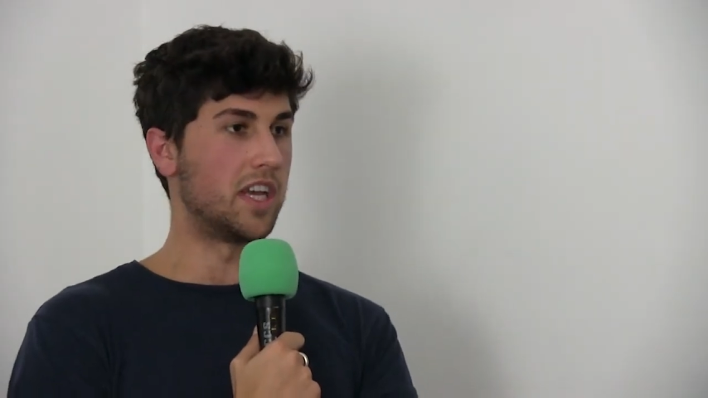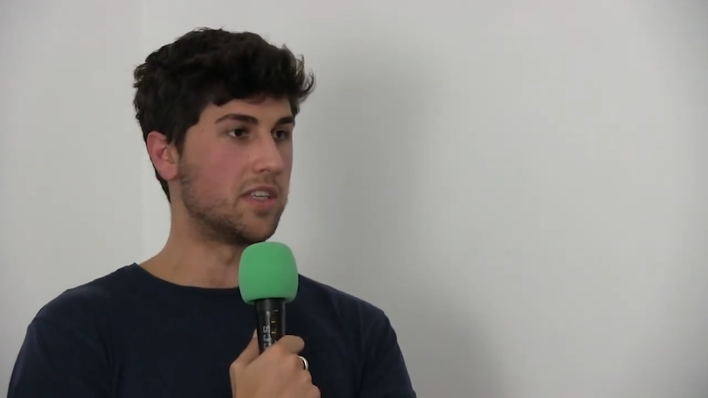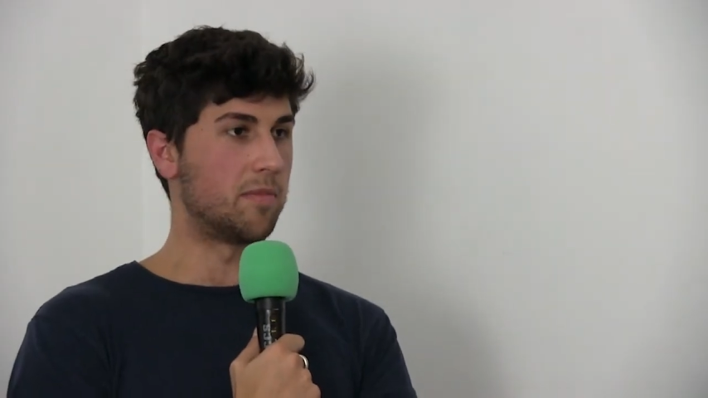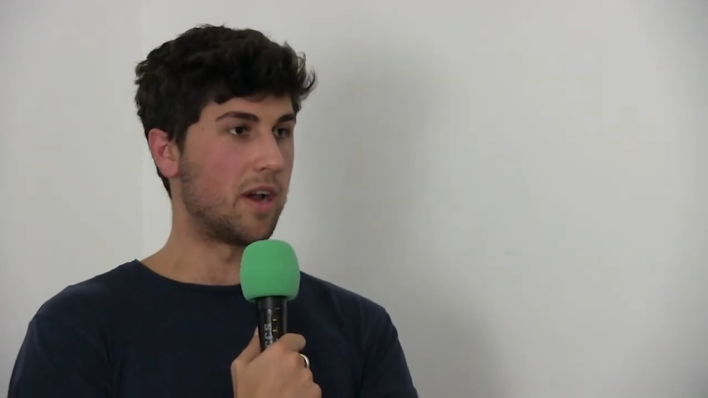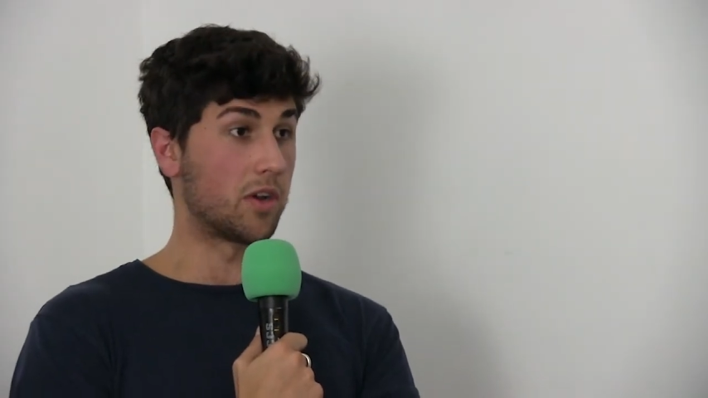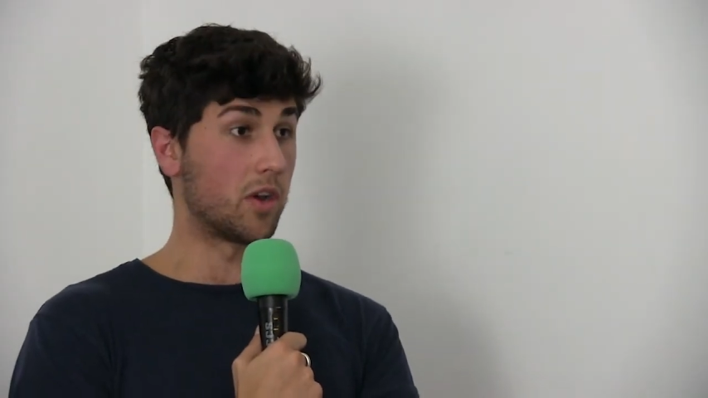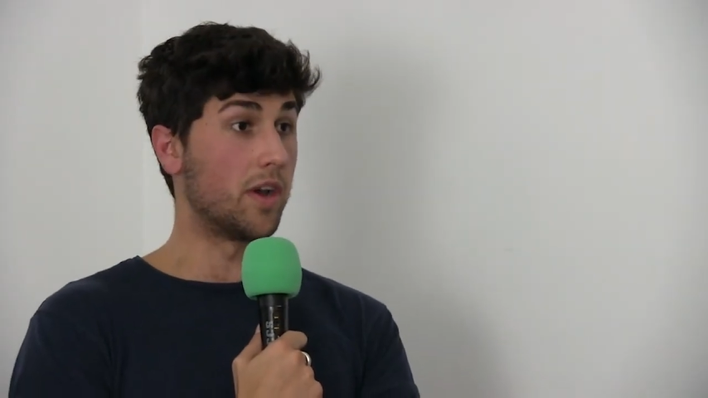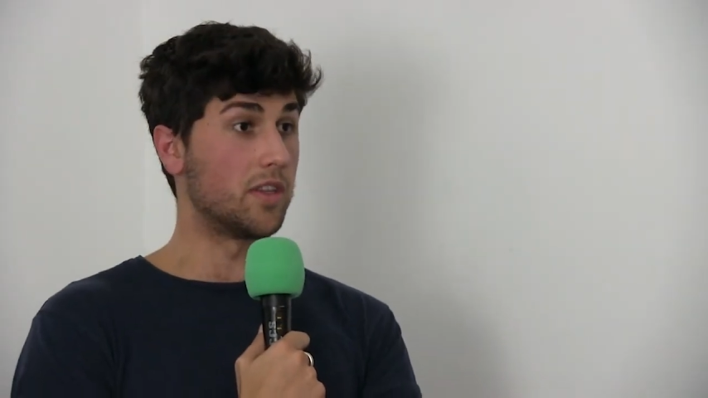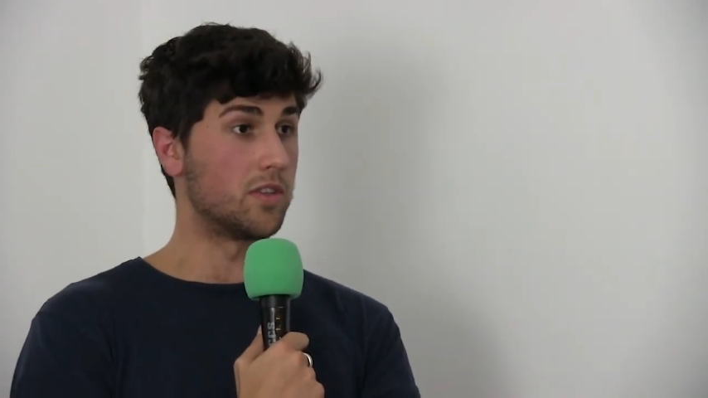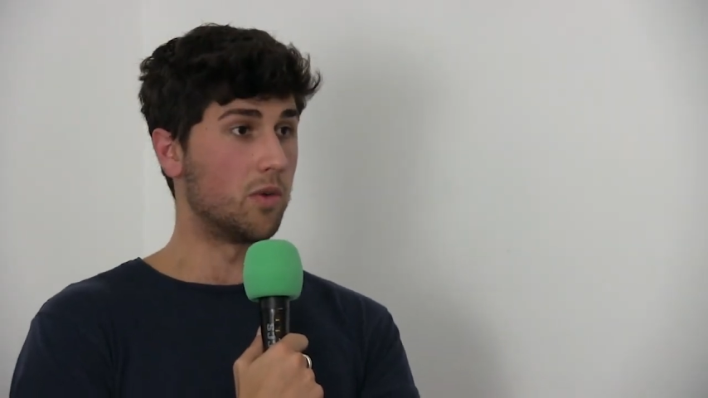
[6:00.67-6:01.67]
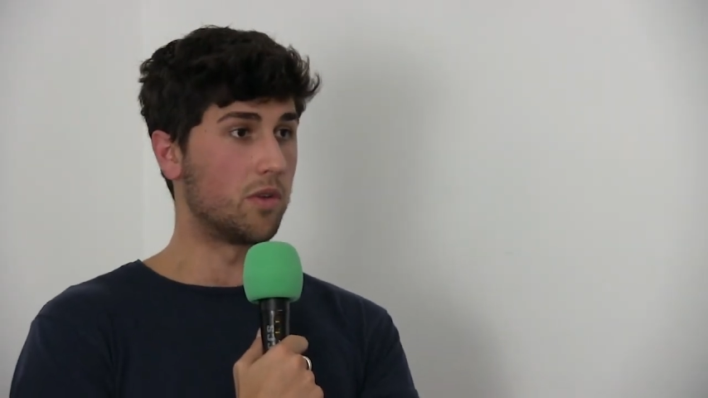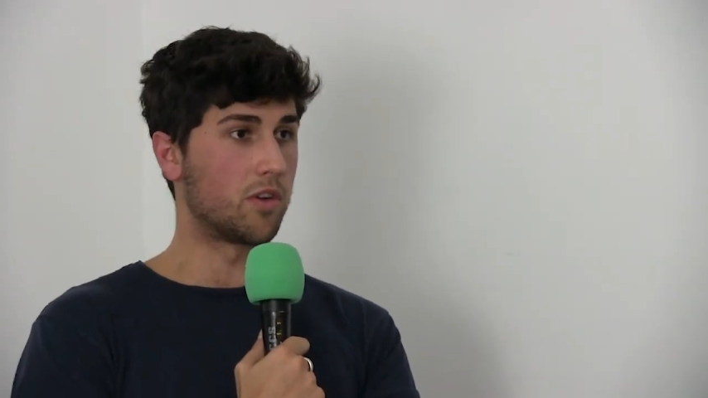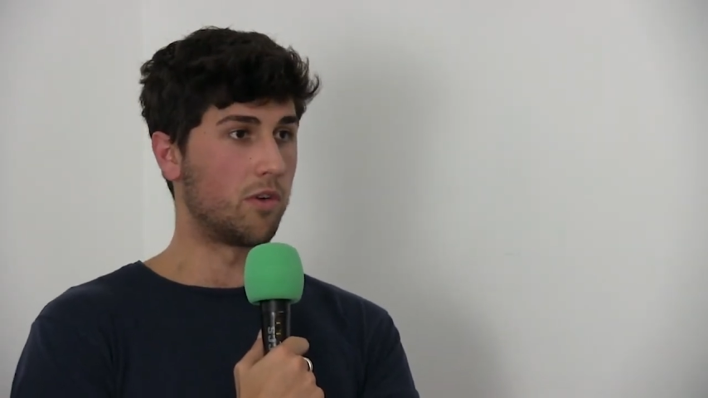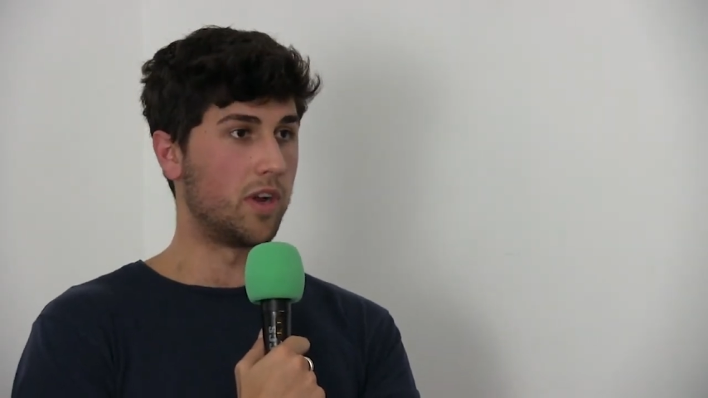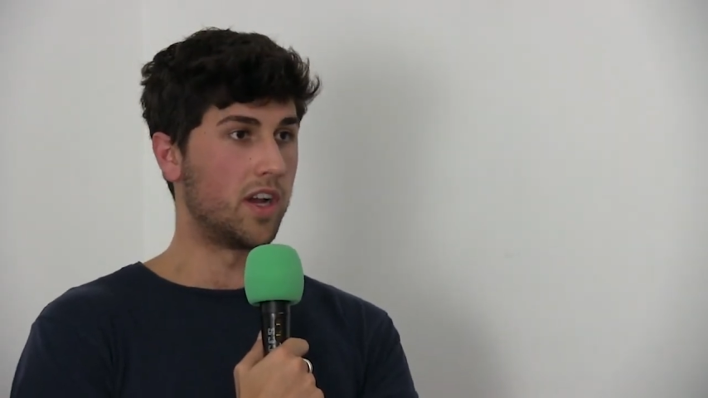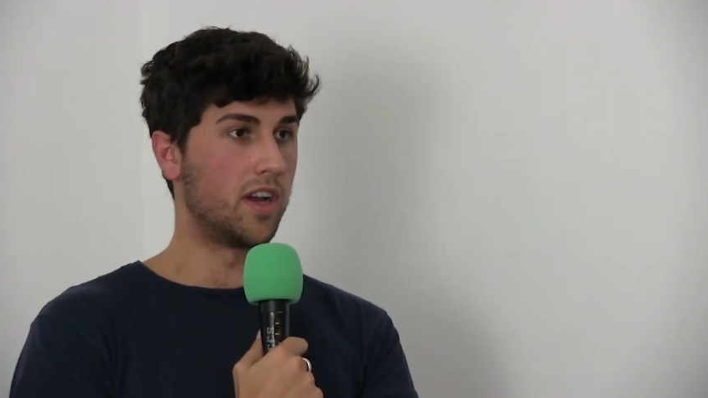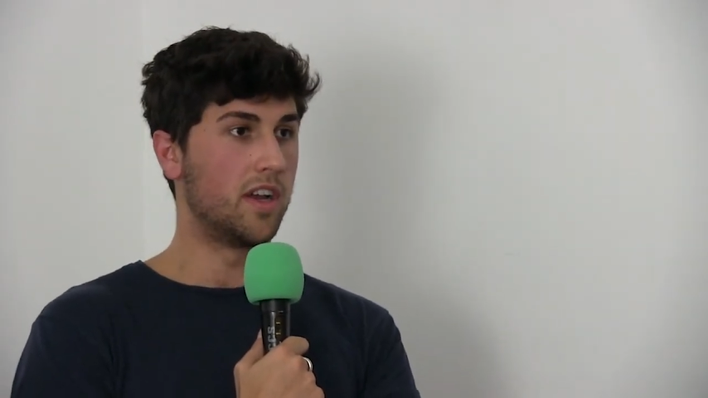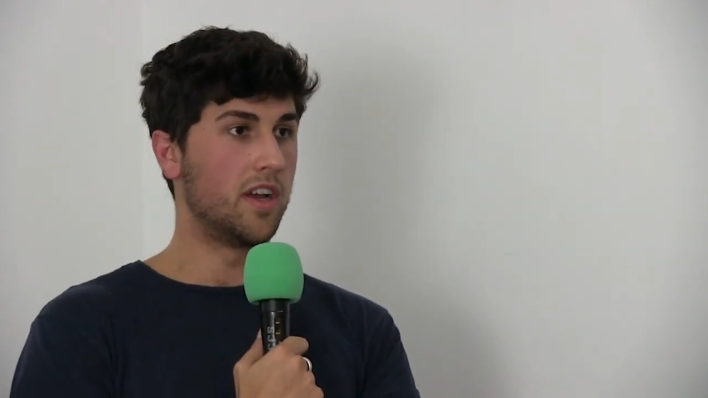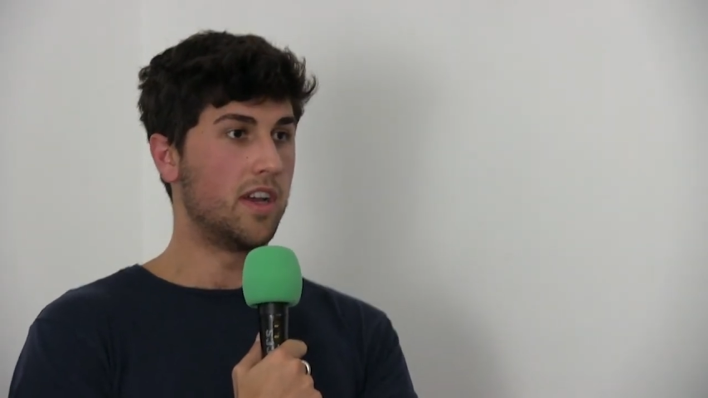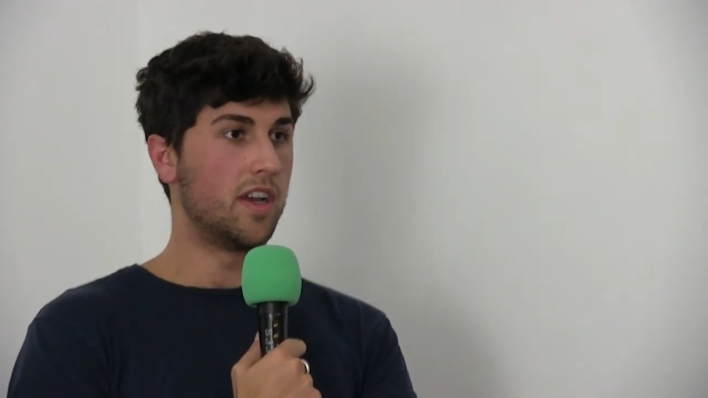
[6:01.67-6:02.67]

things about going to North Korea